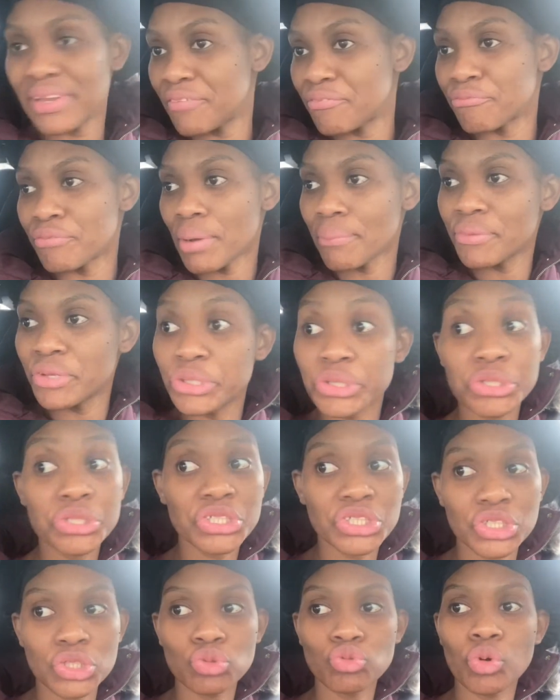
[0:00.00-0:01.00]
like from the
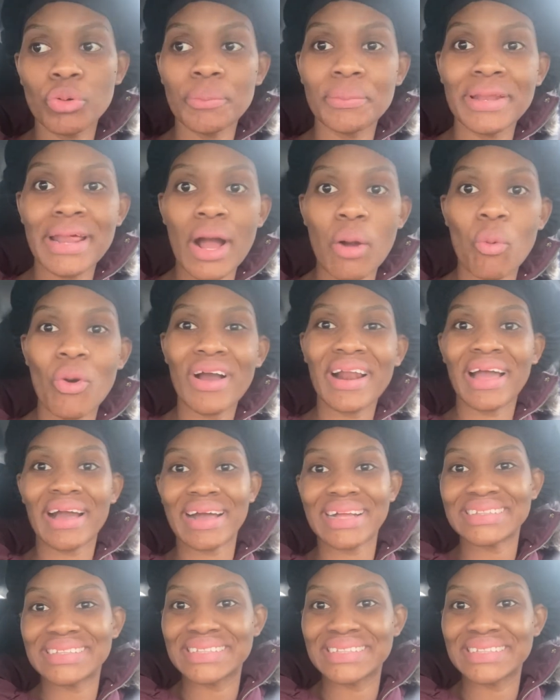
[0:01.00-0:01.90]
nursing home that I work like a